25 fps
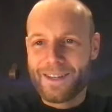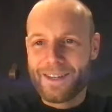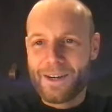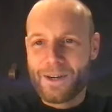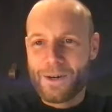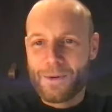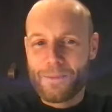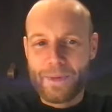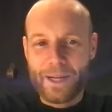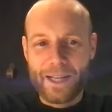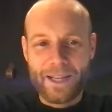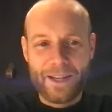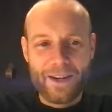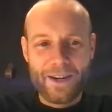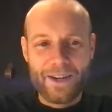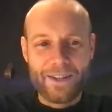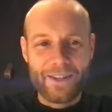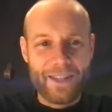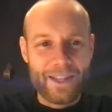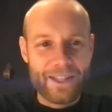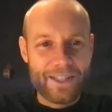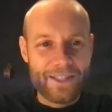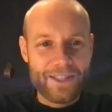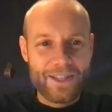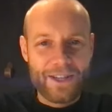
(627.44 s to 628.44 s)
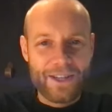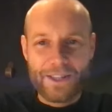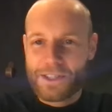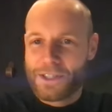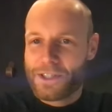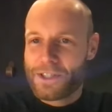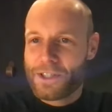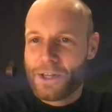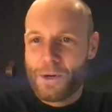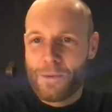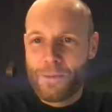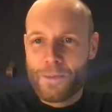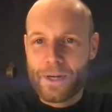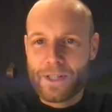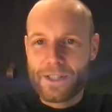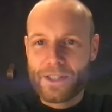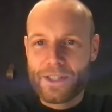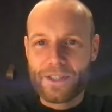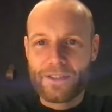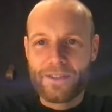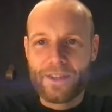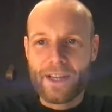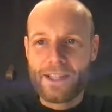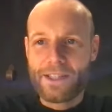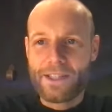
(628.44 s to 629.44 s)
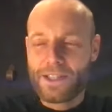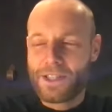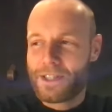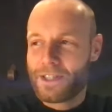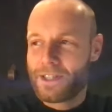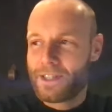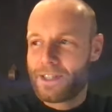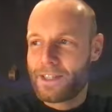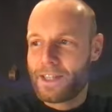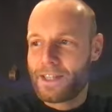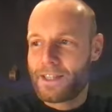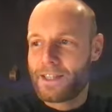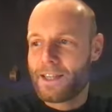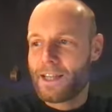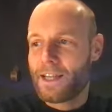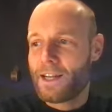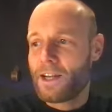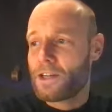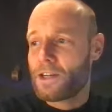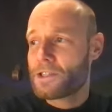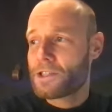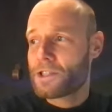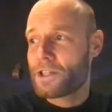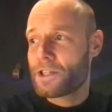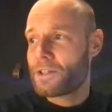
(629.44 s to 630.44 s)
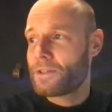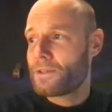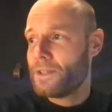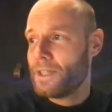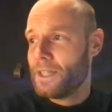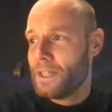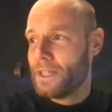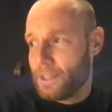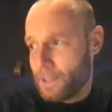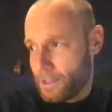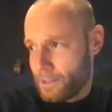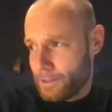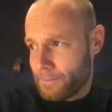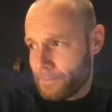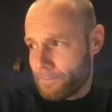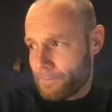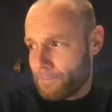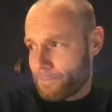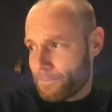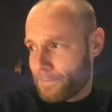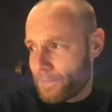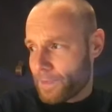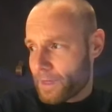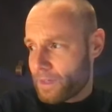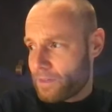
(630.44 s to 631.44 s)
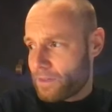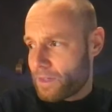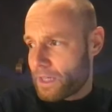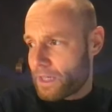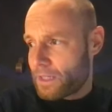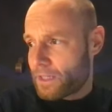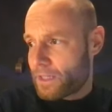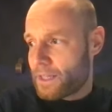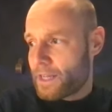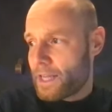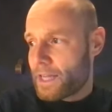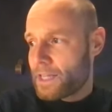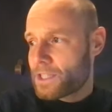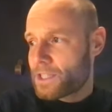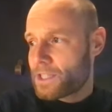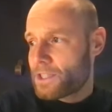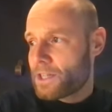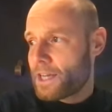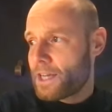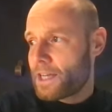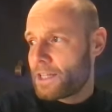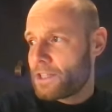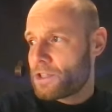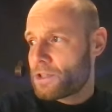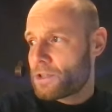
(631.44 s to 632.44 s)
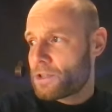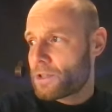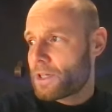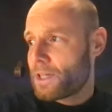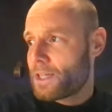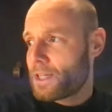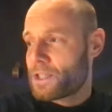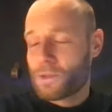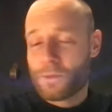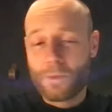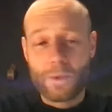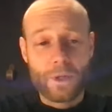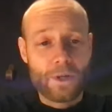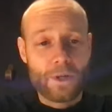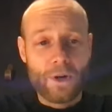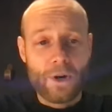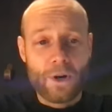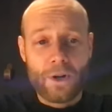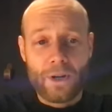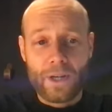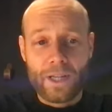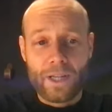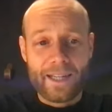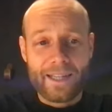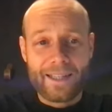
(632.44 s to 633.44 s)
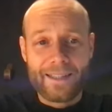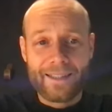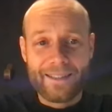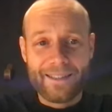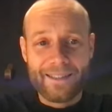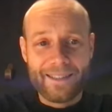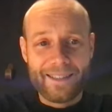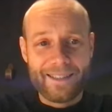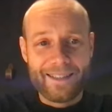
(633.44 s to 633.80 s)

oh my God, this got so much attention, and then also I think the next day journalists were calling.